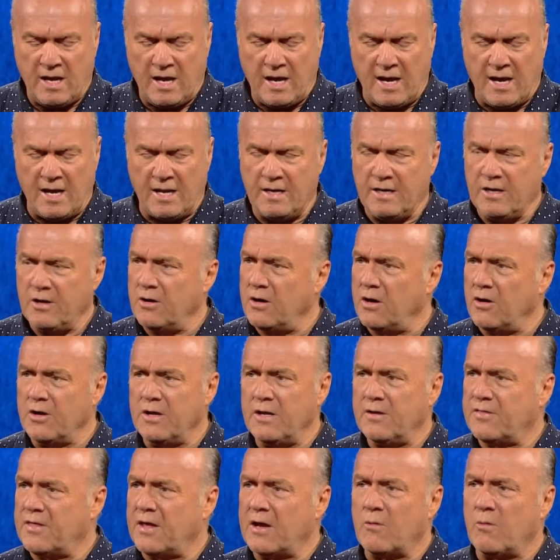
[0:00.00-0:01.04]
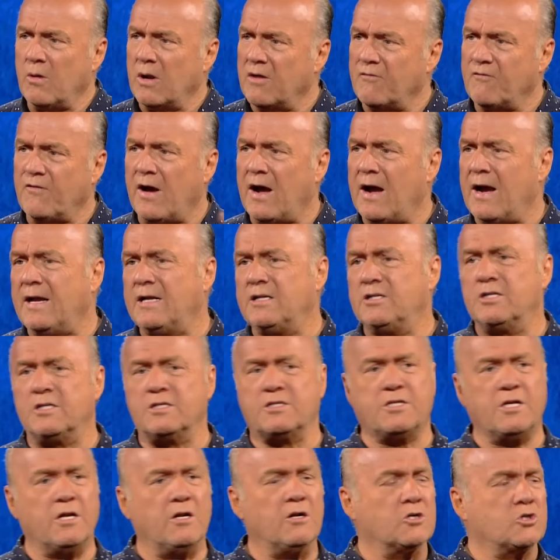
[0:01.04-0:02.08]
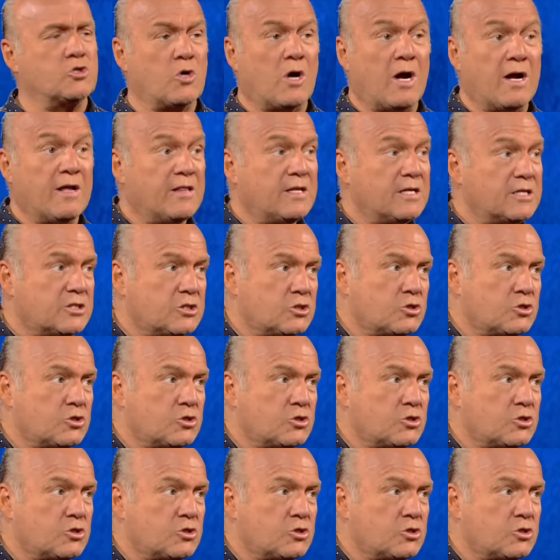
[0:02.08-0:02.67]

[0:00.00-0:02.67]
And, you know, you think, well, if I just, you know, tried this